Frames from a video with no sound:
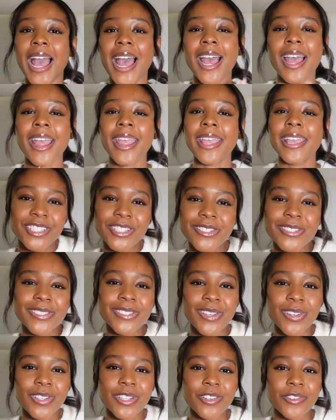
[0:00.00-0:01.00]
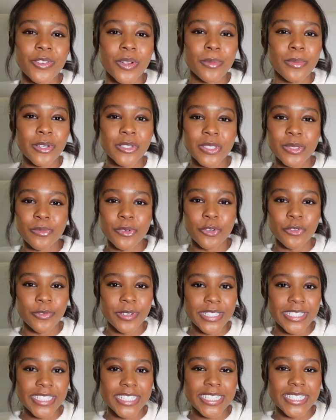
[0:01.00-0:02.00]
I chose Zola for multiple
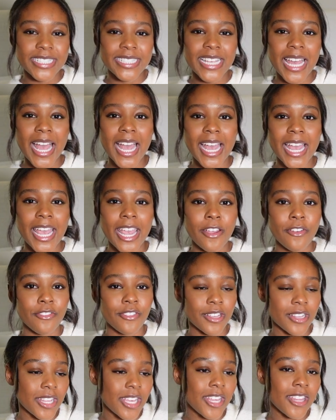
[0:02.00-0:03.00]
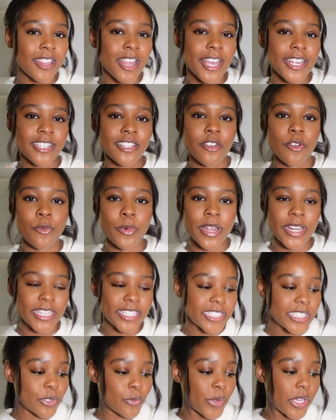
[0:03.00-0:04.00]
reasons. I really like their
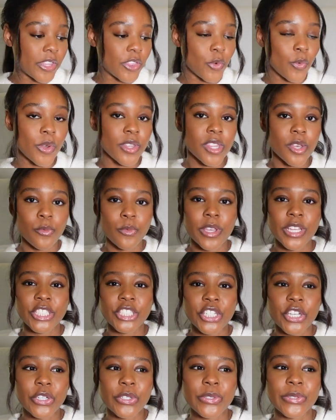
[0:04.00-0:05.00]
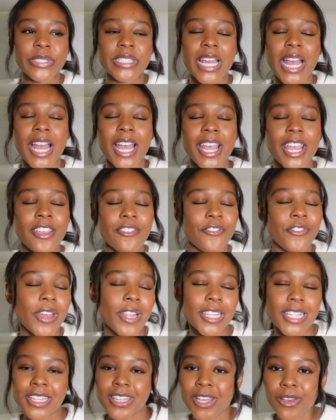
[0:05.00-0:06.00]
wedding suite, the one that we chose. I
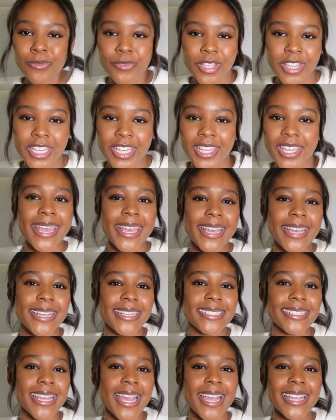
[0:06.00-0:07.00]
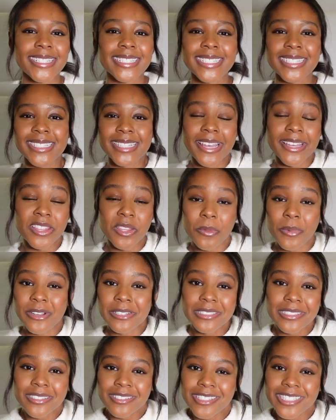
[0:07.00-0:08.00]
fell in love with it and I just like the
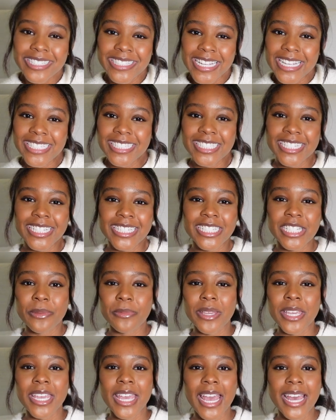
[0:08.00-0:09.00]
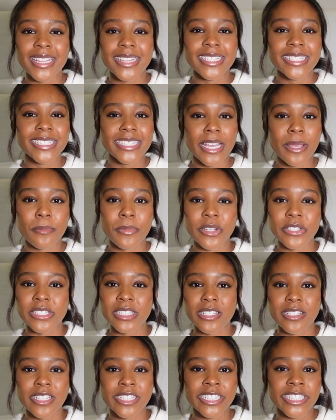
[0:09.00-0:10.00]
personalization. To me, it had the same
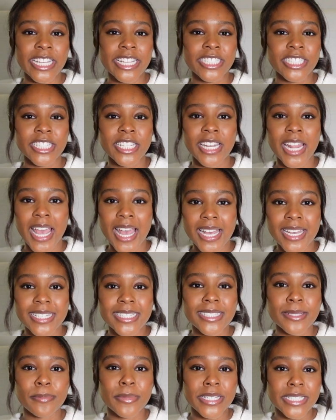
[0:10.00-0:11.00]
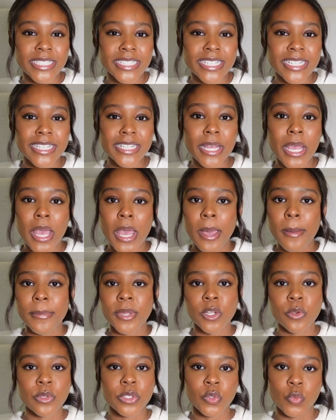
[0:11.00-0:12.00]
personalization as Minted,
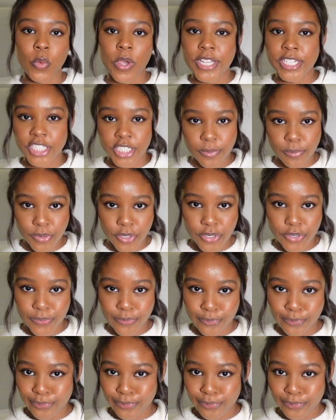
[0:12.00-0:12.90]
but it was way cheaper